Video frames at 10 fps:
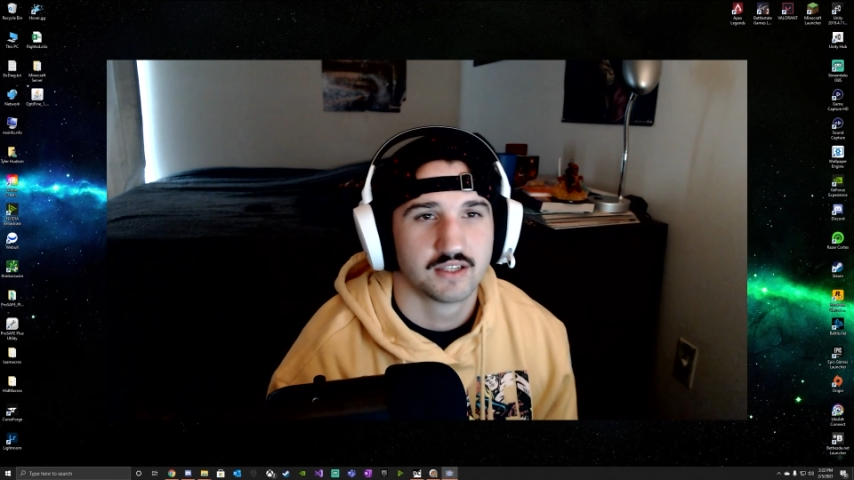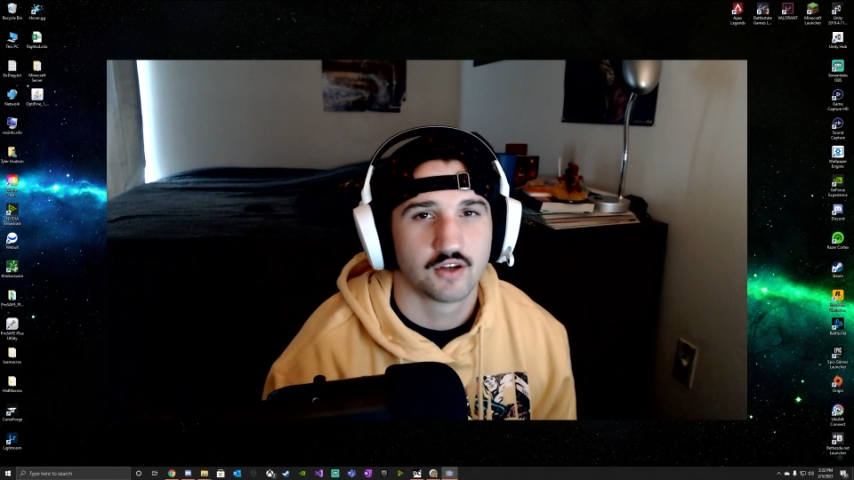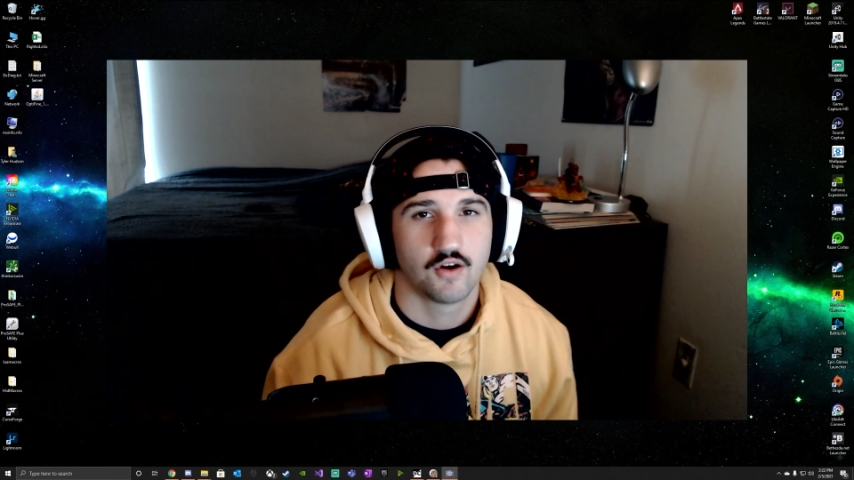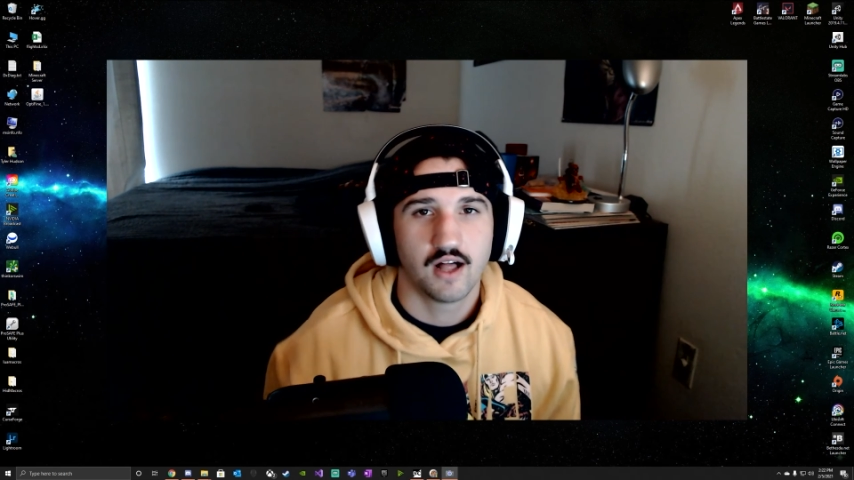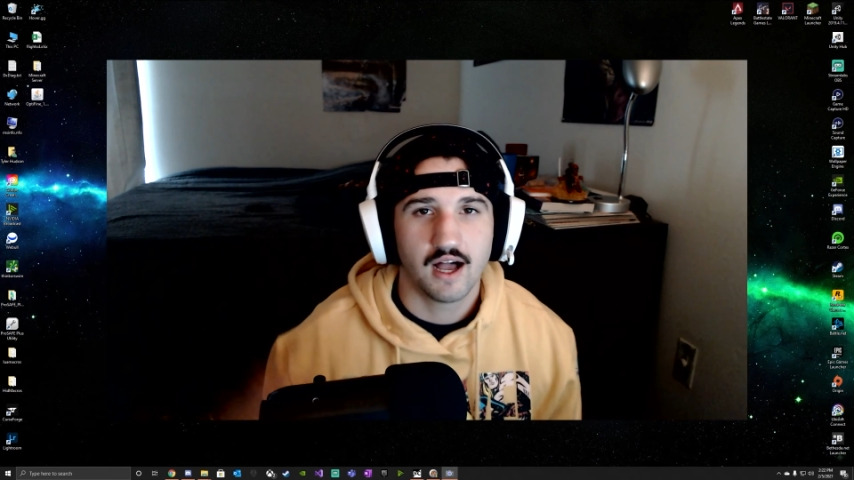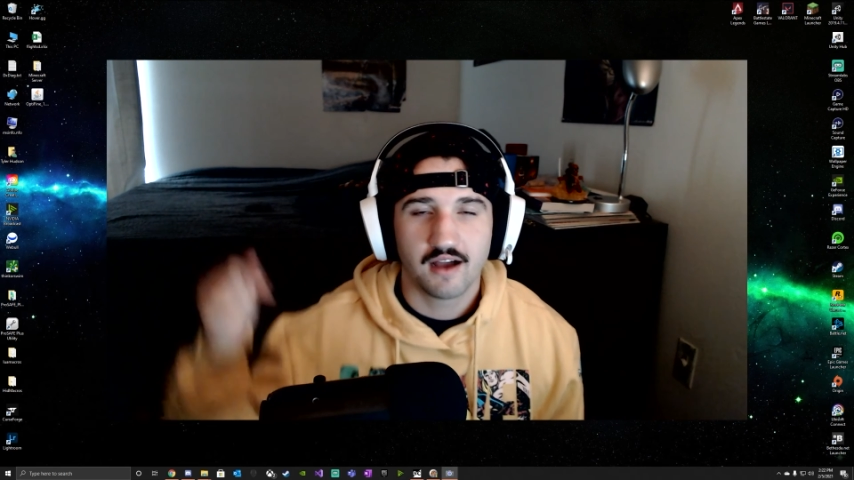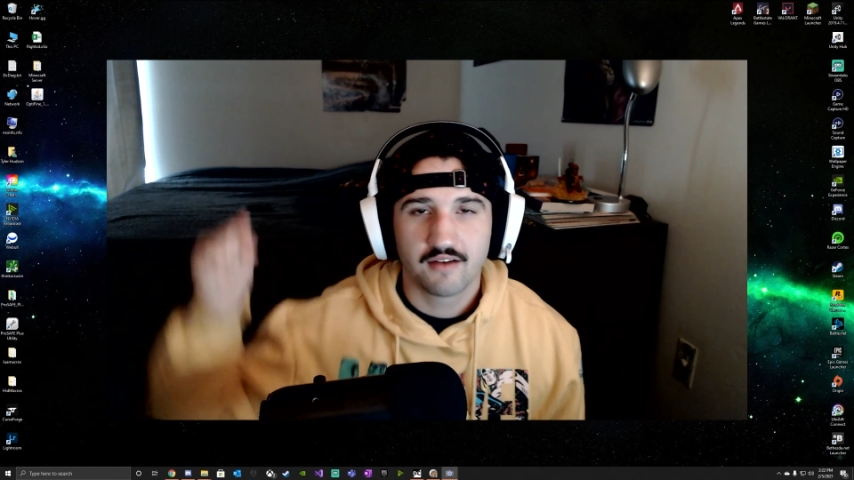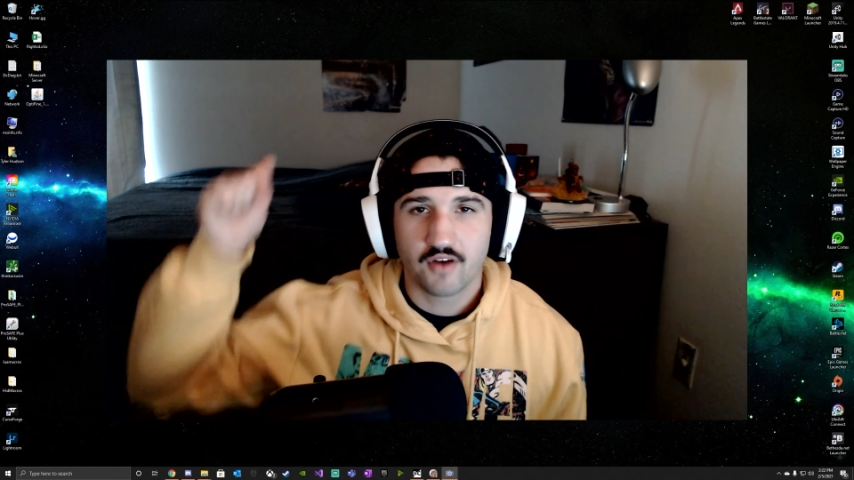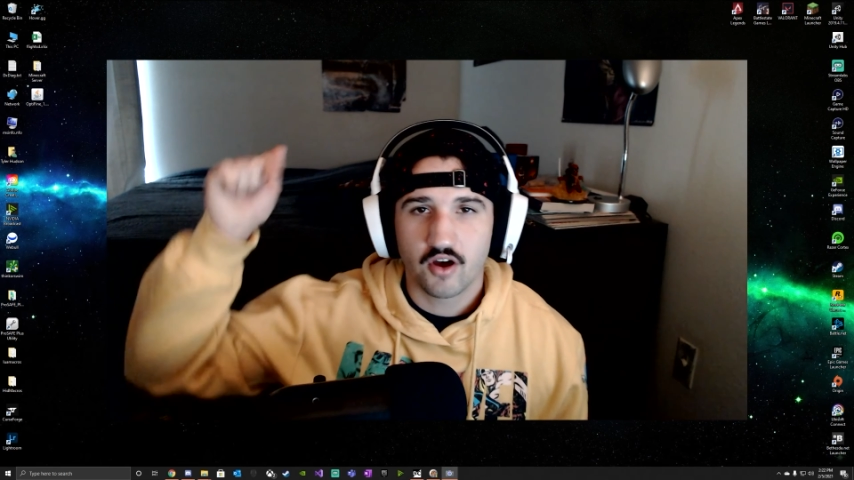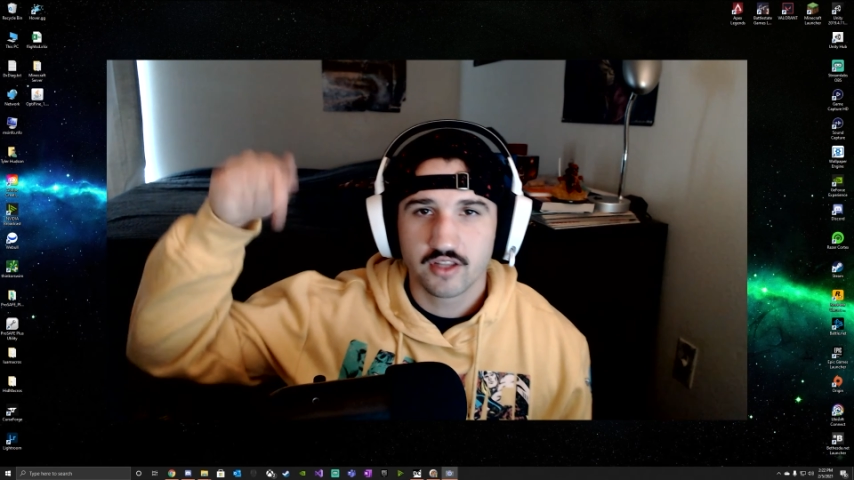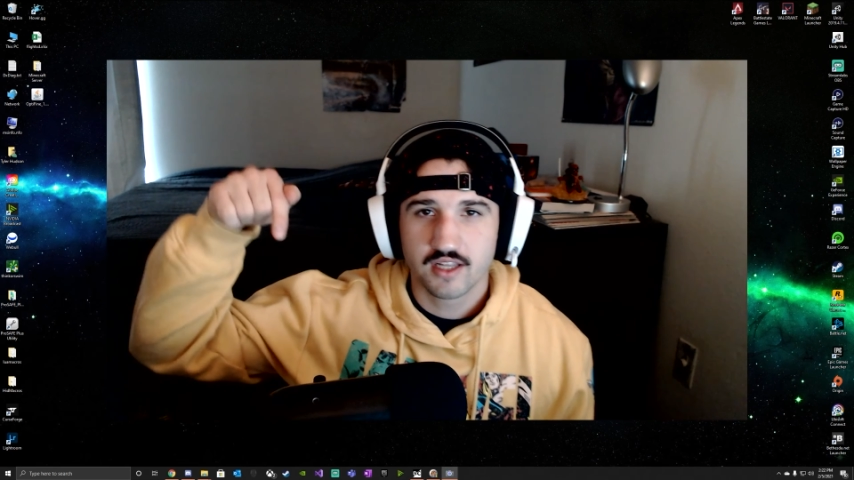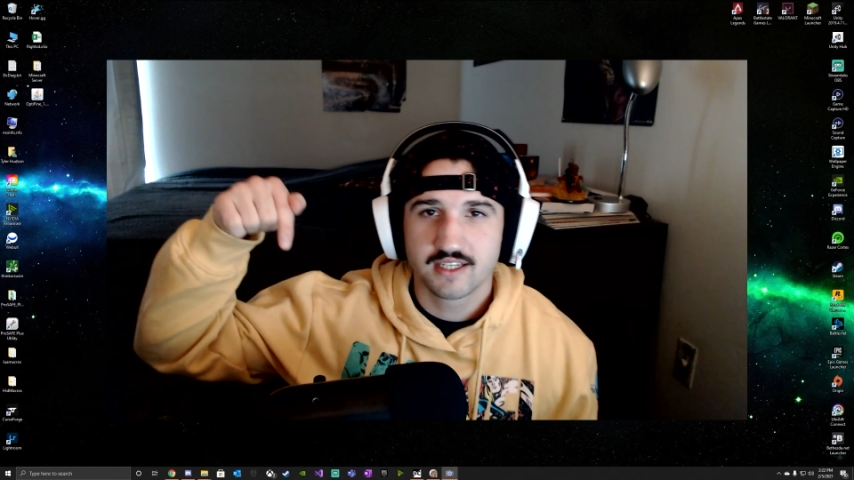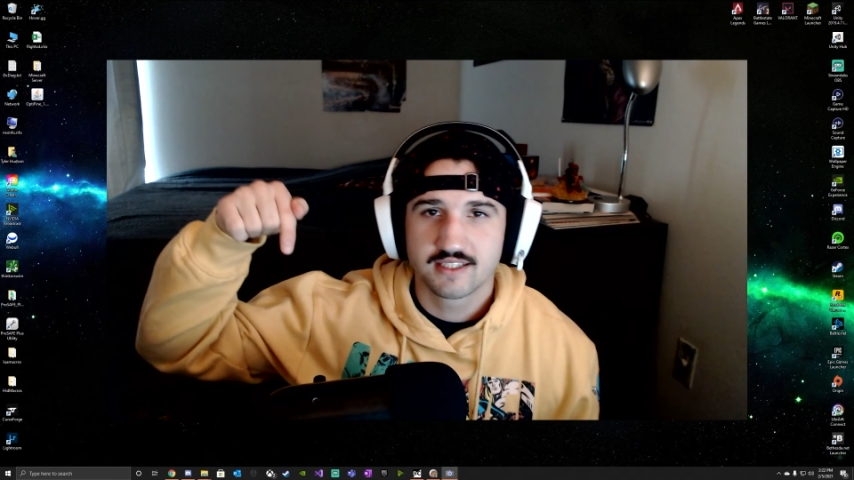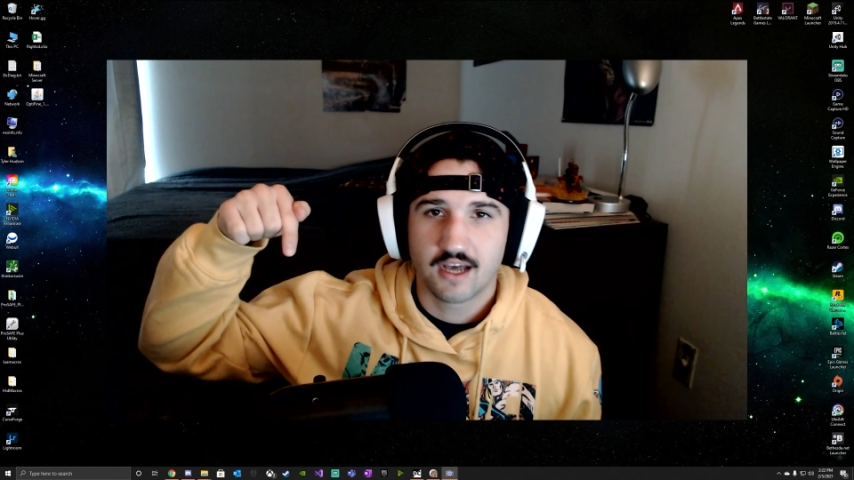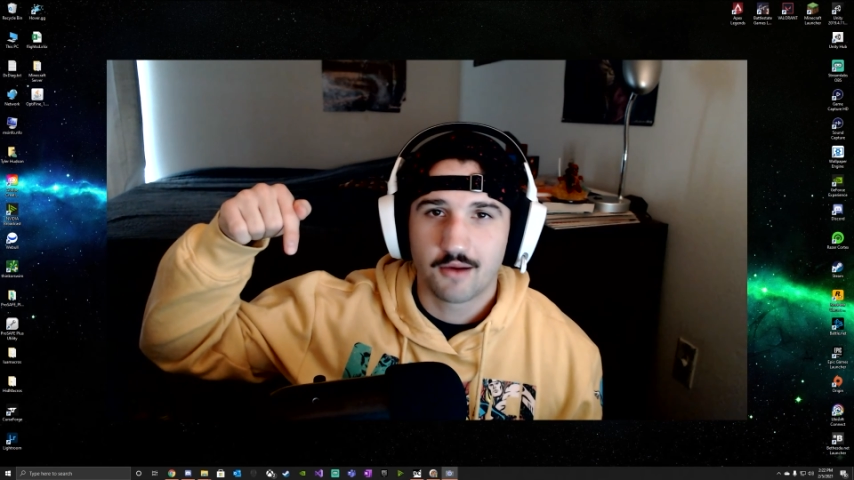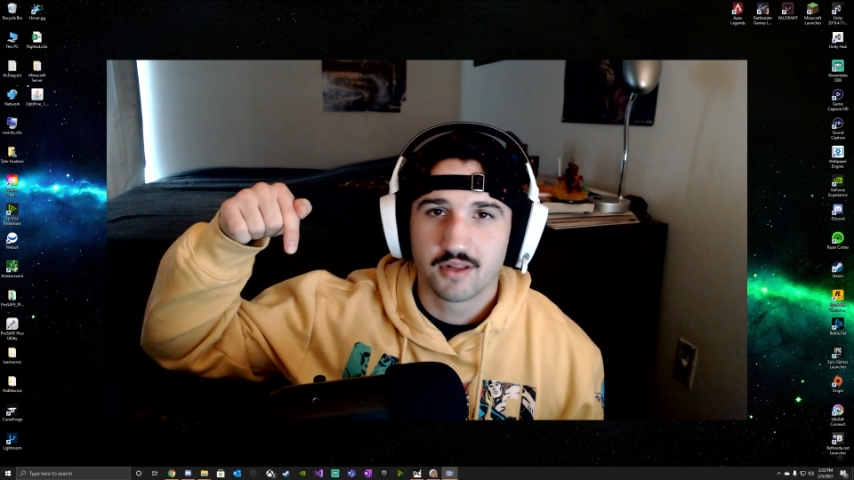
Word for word: So I'll have all the links down